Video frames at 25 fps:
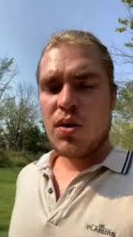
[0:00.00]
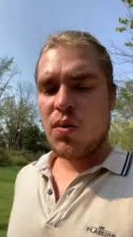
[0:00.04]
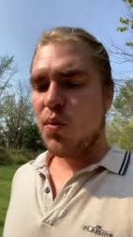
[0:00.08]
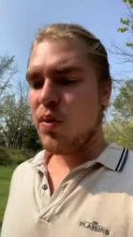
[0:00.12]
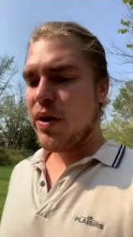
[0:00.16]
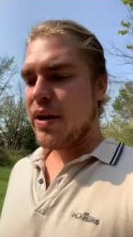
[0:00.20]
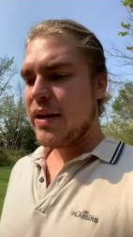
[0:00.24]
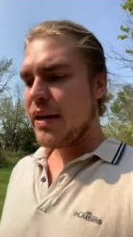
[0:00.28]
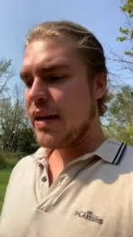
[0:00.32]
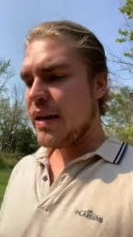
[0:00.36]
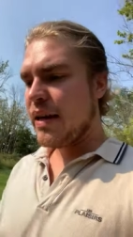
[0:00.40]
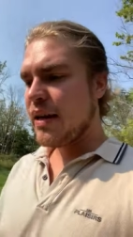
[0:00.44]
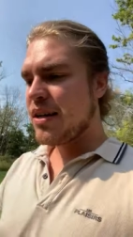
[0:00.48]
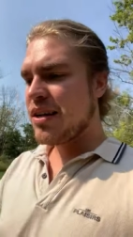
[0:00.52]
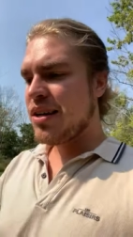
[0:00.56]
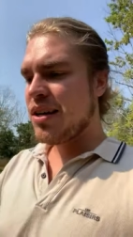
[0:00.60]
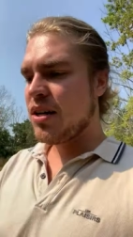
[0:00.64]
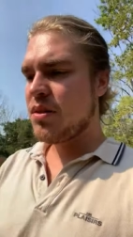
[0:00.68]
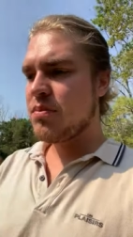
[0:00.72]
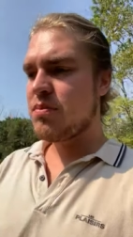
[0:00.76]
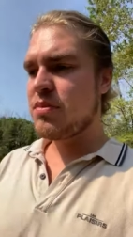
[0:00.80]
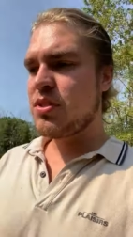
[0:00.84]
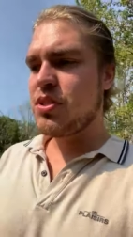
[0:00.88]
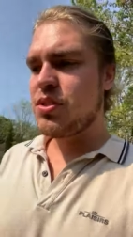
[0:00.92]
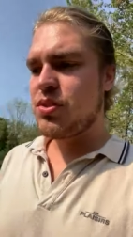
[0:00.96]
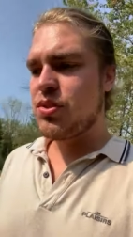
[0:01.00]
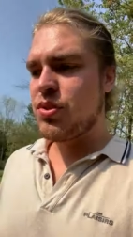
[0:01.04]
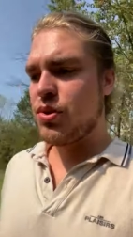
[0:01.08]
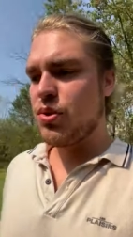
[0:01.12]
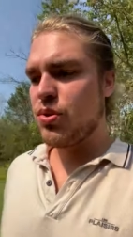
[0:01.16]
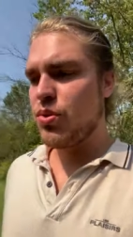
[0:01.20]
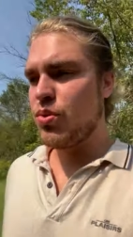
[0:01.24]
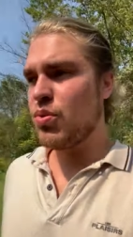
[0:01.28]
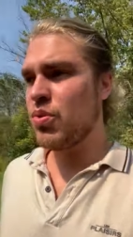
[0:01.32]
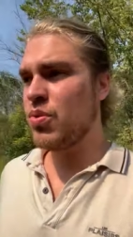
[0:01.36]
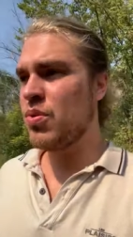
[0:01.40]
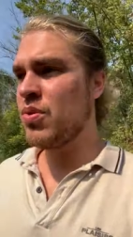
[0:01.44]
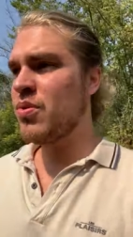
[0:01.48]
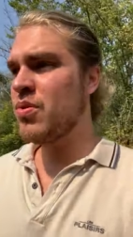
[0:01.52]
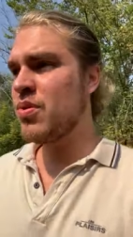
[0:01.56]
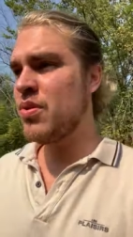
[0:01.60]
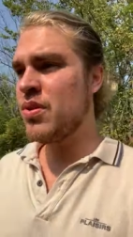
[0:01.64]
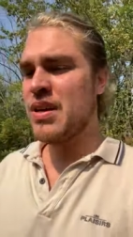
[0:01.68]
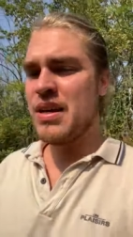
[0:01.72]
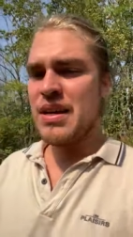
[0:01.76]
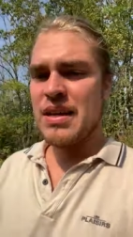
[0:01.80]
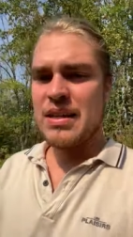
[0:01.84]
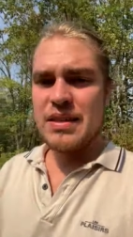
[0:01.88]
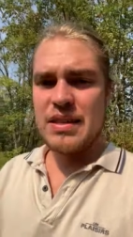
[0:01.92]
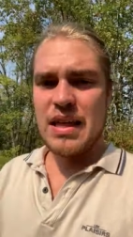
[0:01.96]
when it comes to
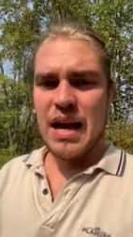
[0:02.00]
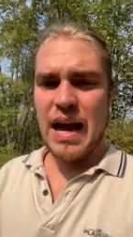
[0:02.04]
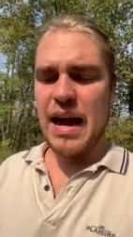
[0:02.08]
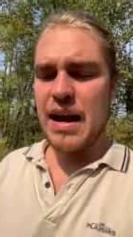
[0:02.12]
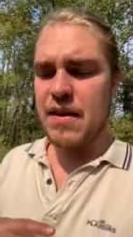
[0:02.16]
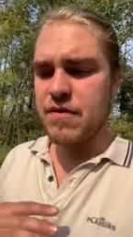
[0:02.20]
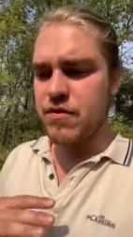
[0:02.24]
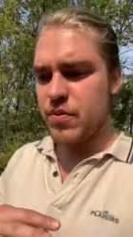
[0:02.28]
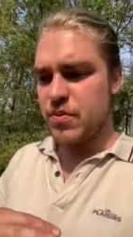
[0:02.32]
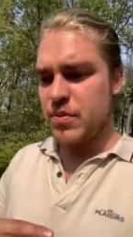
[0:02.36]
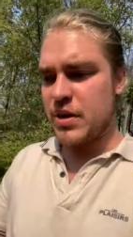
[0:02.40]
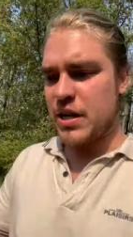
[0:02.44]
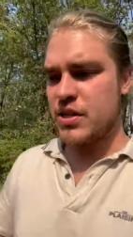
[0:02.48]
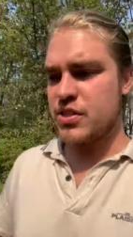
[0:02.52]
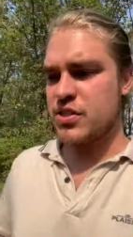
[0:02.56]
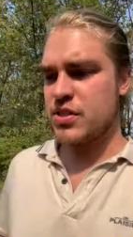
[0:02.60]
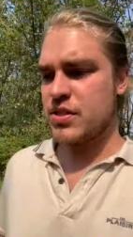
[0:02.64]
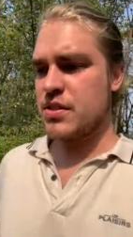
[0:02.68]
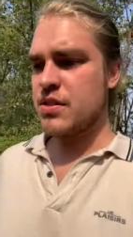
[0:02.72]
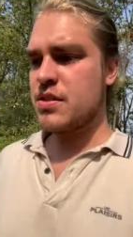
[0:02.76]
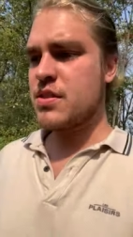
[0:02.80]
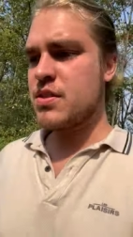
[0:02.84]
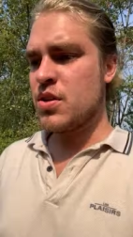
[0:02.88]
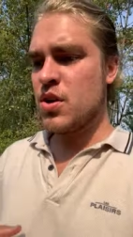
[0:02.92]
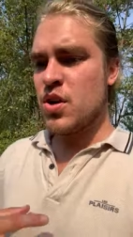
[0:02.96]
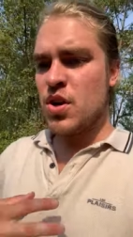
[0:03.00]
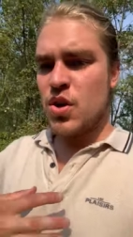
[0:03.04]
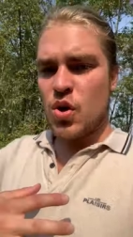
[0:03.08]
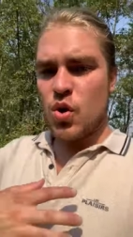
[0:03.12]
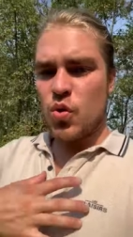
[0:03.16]
the affirmations.